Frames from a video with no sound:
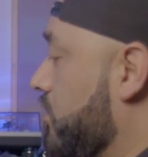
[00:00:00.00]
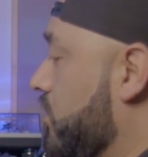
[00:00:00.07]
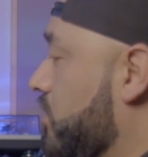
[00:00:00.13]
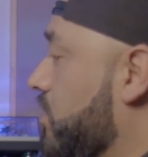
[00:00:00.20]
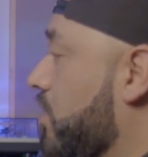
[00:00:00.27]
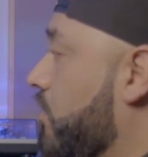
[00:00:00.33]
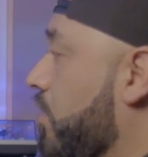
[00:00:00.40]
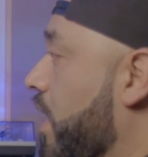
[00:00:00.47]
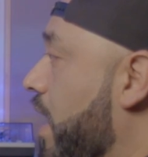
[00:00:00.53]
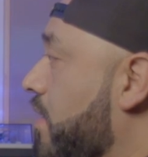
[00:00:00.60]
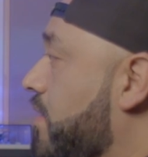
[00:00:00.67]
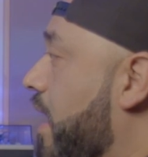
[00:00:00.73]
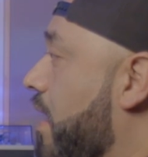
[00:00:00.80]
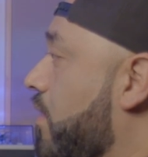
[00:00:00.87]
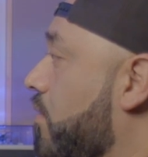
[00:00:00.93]
Just to
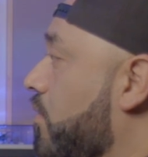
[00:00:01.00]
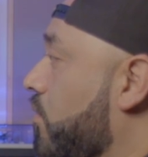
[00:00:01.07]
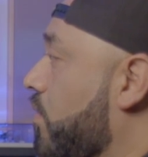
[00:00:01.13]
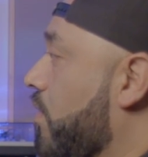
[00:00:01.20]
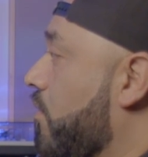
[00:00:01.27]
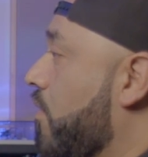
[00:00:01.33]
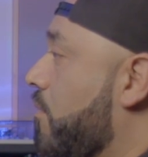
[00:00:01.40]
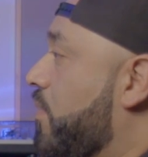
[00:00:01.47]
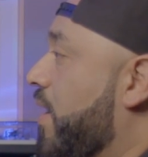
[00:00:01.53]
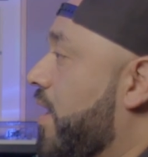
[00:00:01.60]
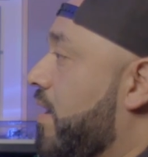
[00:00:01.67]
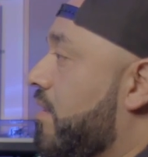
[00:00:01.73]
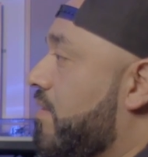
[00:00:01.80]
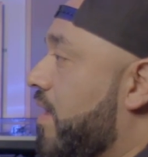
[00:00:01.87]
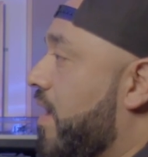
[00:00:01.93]
create that. We
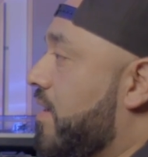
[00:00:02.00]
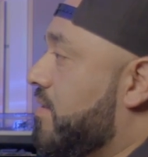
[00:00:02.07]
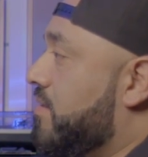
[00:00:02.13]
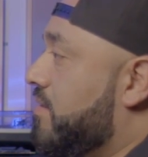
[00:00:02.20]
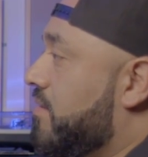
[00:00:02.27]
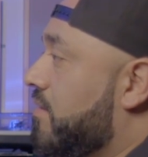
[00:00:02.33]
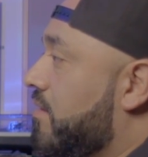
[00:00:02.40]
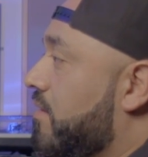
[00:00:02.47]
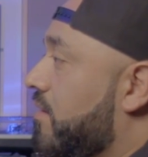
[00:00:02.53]
repeated this.